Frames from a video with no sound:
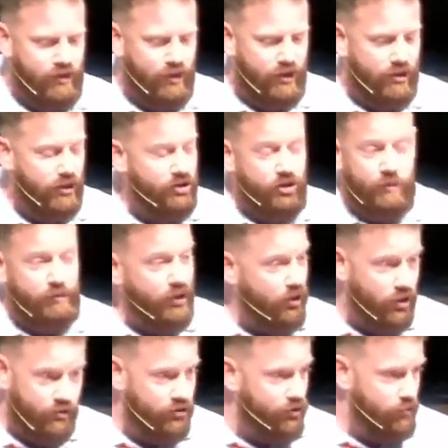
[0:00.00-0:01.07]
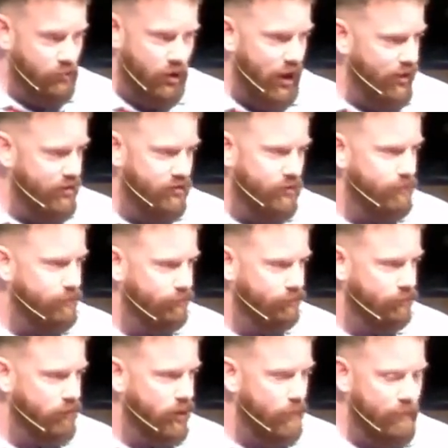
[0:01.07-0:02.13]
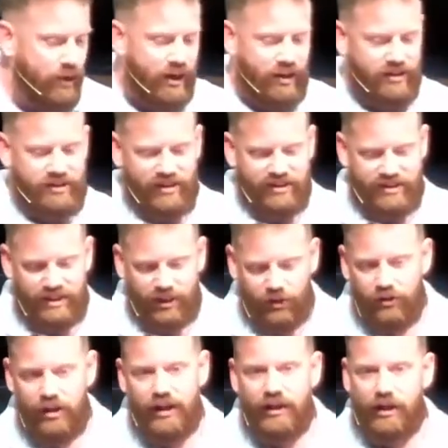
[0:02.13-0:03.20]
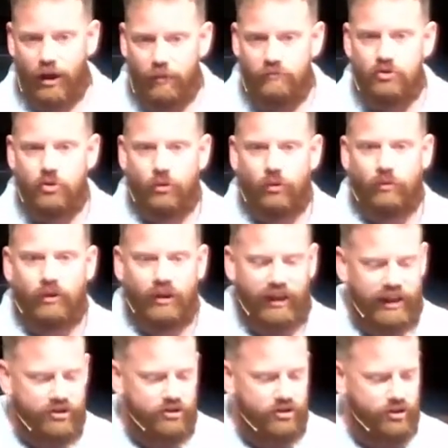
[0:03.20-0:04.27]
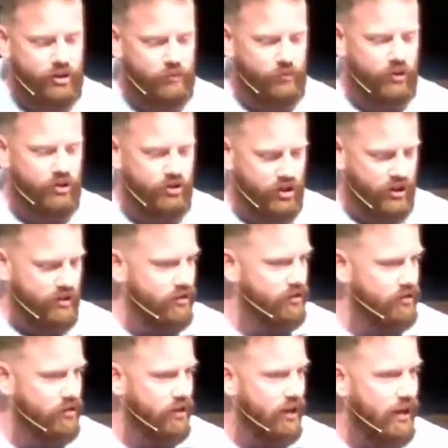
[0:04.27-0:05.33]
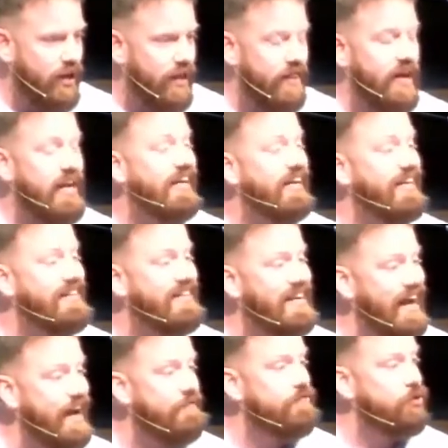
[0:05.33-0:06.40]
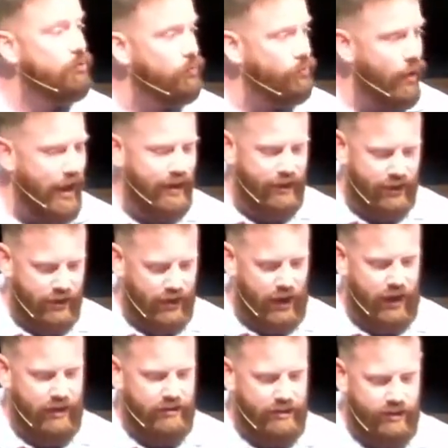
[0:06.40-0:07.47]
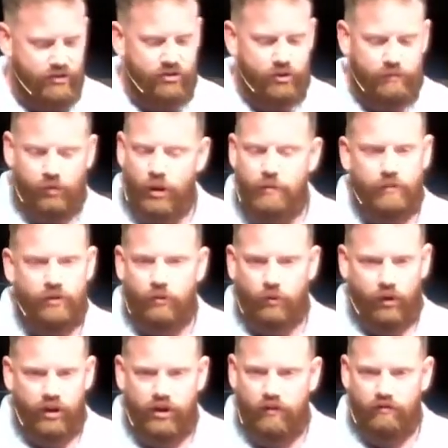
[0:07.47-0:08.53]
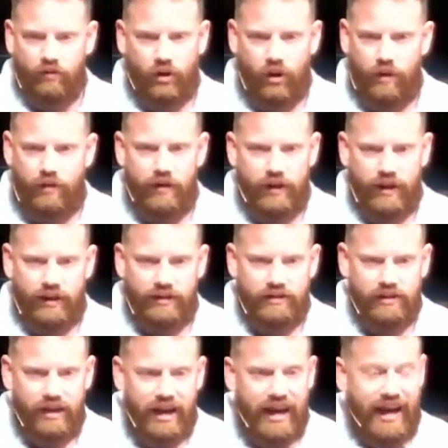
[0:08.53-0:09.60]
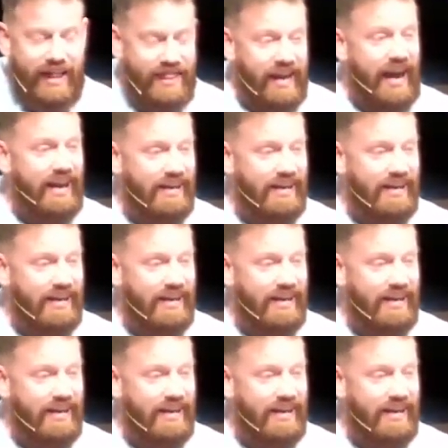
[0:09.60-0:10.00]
this should be no surprise because until they come to a relationship with Jesus, they can never recognize his supreme authority over all things. And that